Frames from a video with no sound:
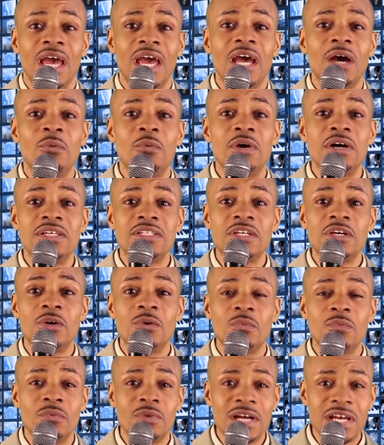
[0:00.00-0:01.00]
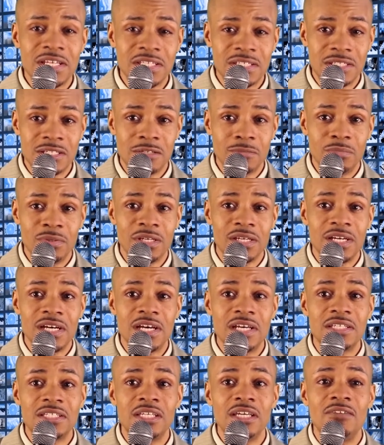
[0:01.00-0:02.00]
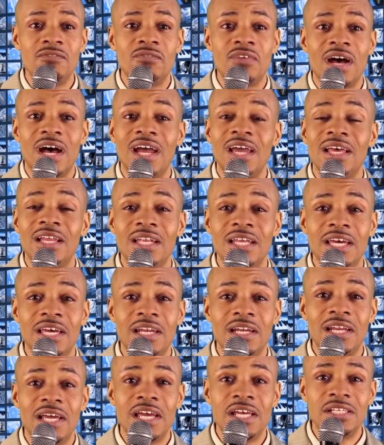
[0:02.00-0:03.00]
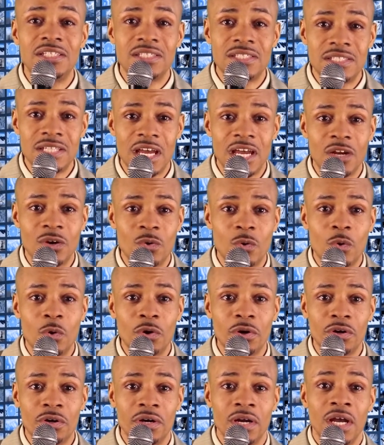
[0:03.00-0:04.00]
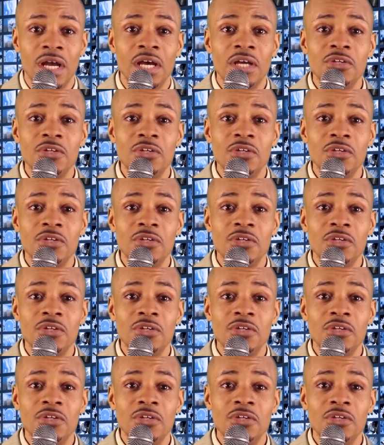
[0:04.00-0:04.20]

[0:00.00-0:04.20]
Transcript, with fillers: and was arrested because he violated a state order